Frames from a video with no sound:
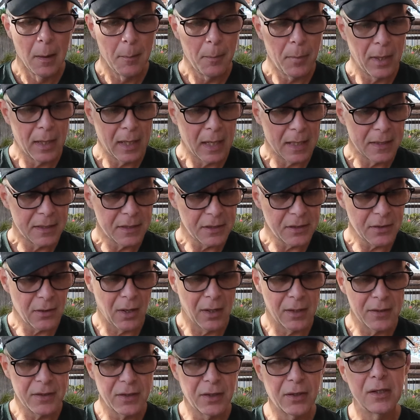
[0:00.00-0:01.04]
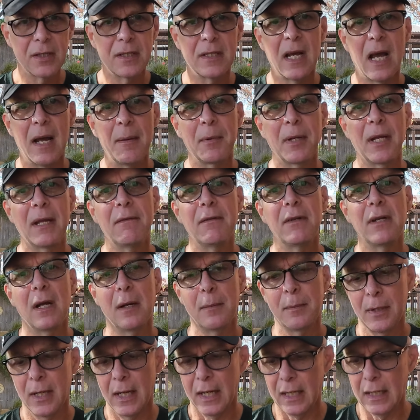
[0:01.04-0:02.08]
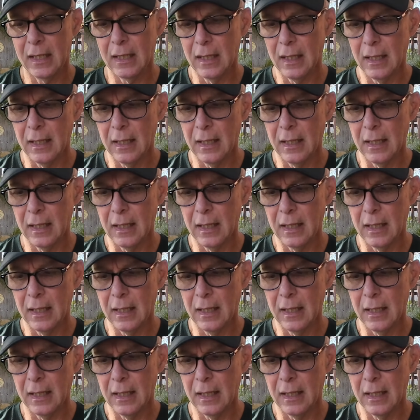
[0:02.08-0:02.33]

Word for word: But I just thought it's a good time to give an update.